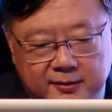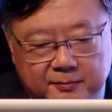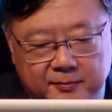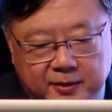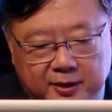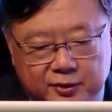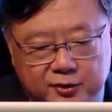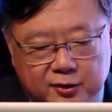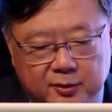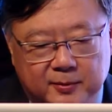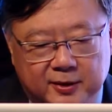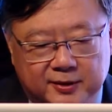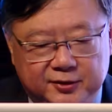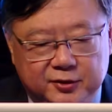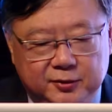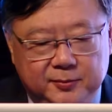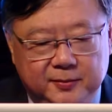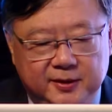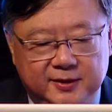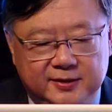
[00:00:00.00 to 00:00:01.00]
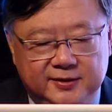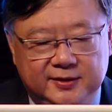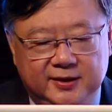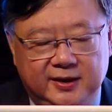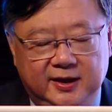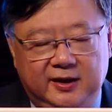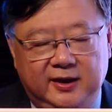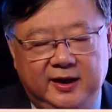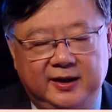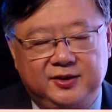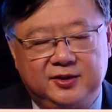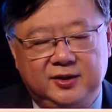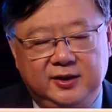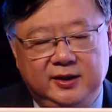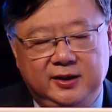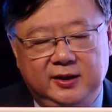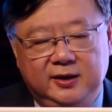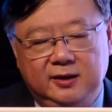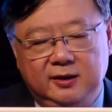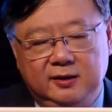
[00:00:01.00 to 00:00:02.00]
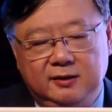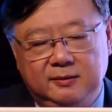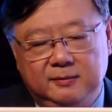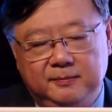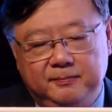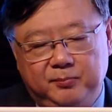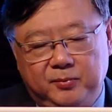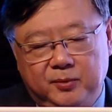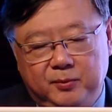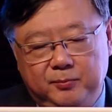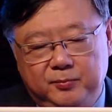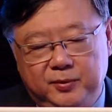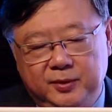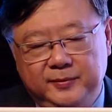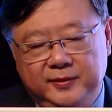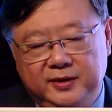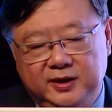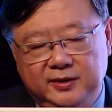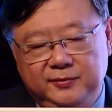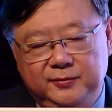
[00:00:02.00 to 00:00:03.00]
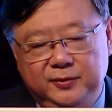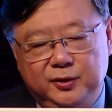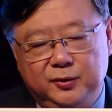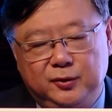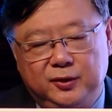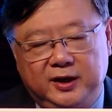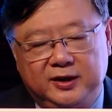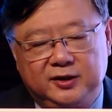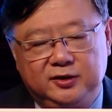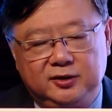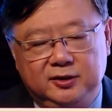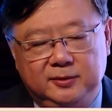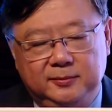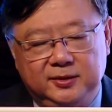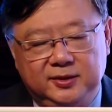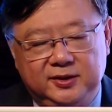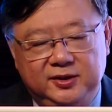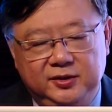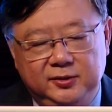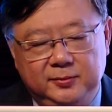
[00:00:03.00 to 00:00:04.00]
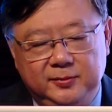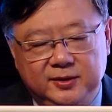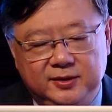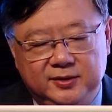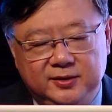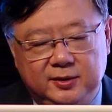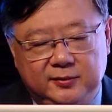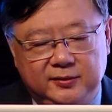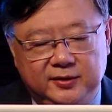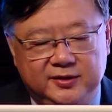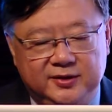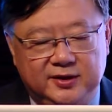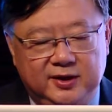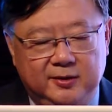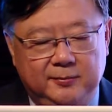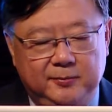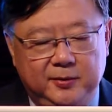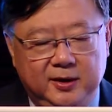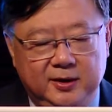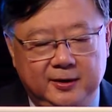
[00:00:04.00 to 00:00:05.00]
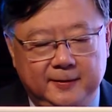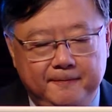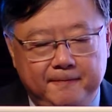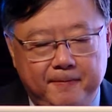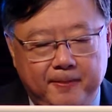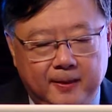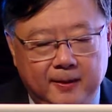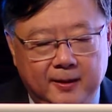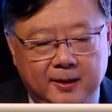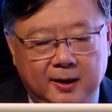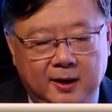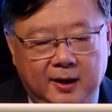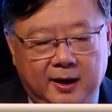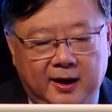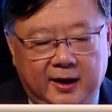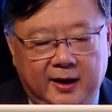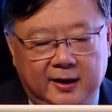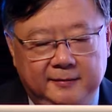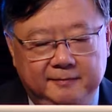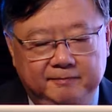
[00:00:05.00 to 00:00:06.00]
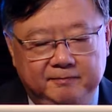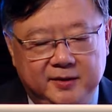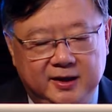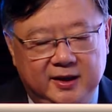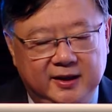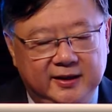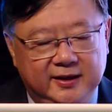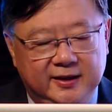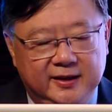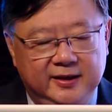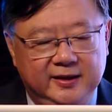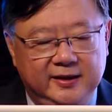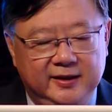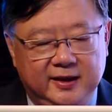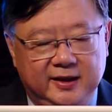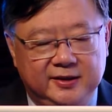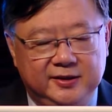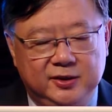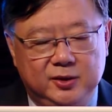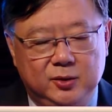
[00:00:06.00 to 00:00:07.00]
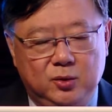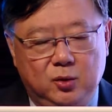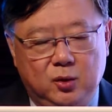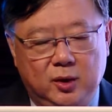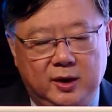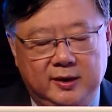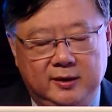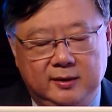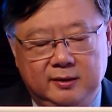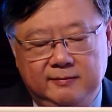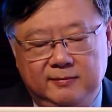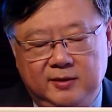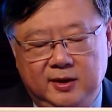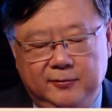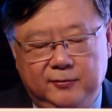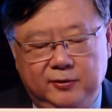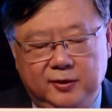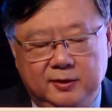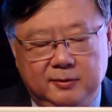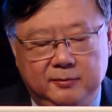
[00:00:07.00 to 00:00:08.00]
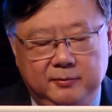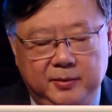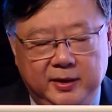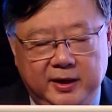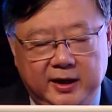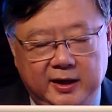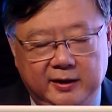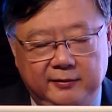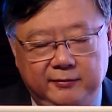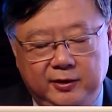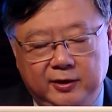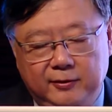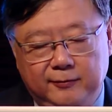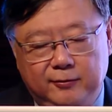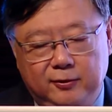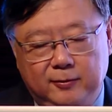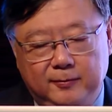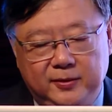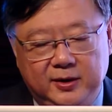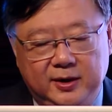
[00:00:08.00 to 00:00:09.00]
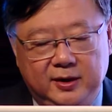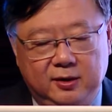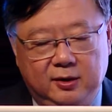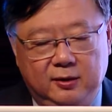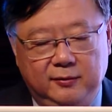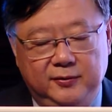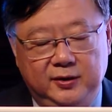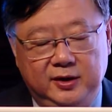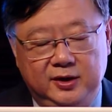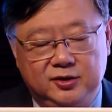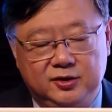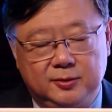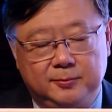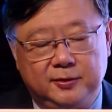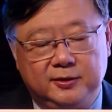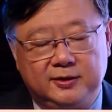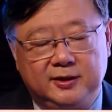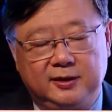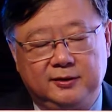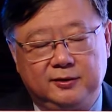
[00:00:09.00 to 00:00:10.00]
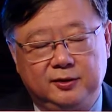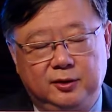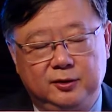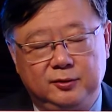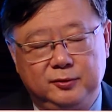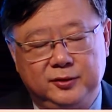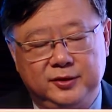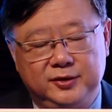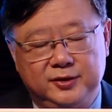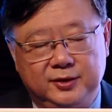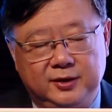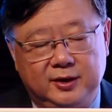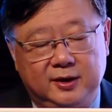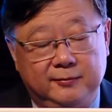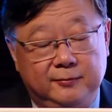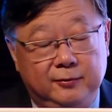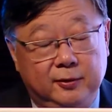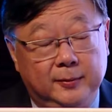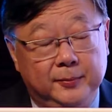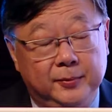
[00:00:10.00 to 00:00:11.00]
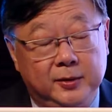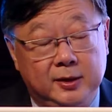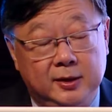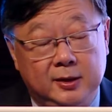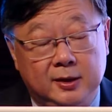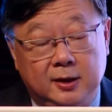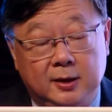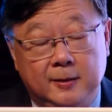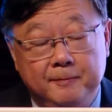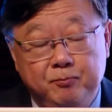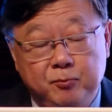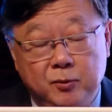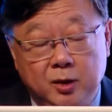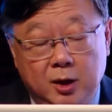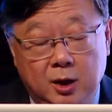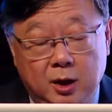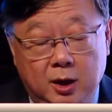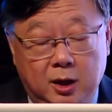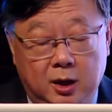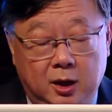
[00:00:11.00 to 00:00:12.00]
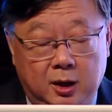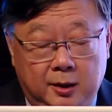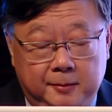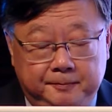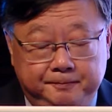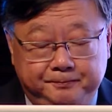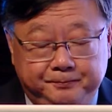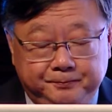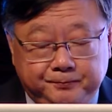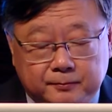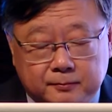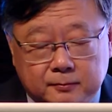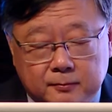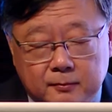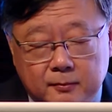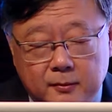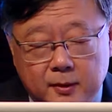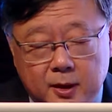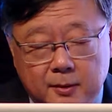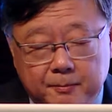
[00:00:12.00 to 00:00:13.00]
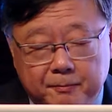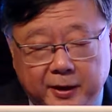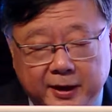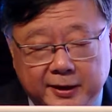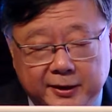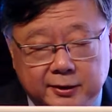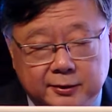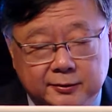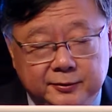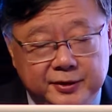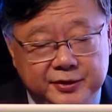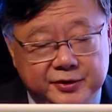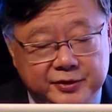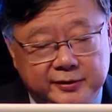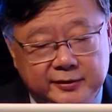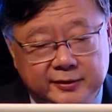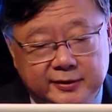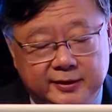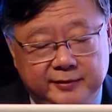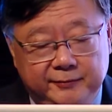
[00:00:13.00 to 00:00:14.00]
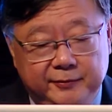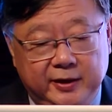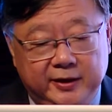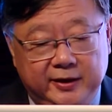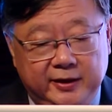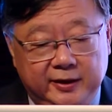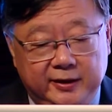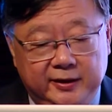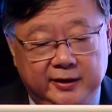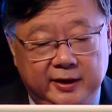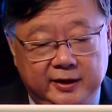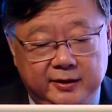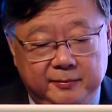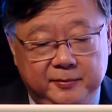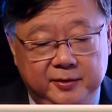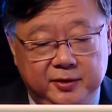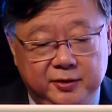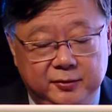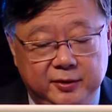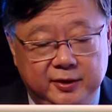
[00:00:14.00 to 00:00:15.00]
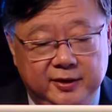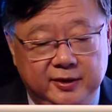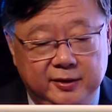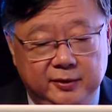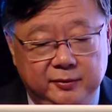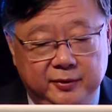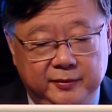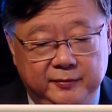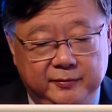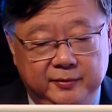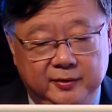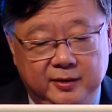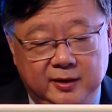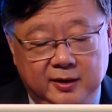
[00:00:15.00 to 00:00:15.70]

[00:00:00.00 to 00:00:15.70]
medulloblastomas. They are actually primitive neuroectodermal tumors of the cerebellum, and clinically they are actually quite different in behavior from that of the supratentorial region and from the pineal region. In fact, children with